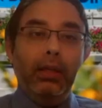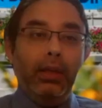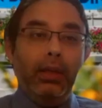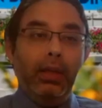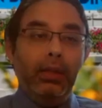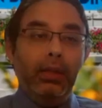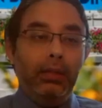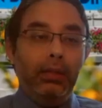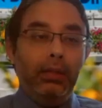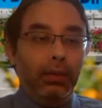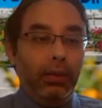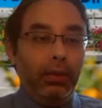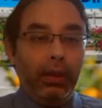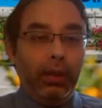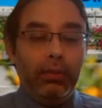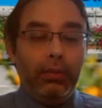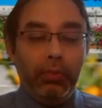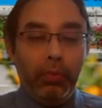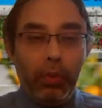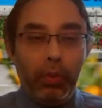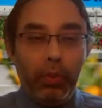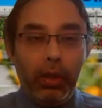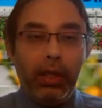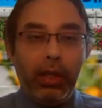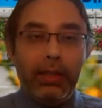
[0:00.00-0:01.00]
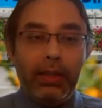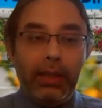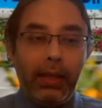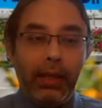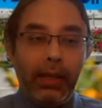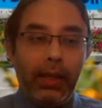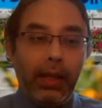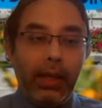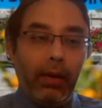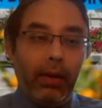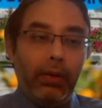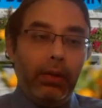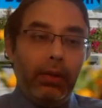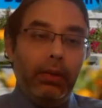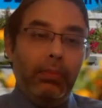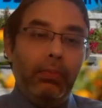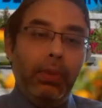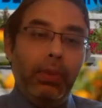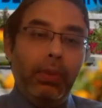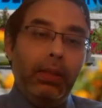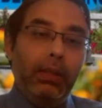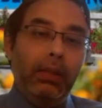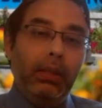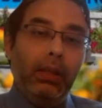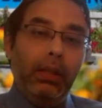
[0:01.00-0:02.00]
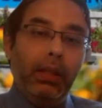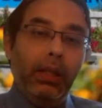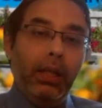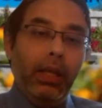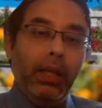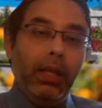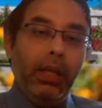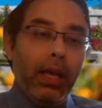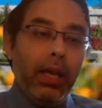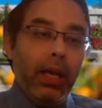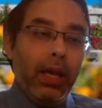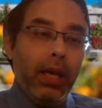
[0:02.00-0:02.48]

you can you can work as an accountant, but the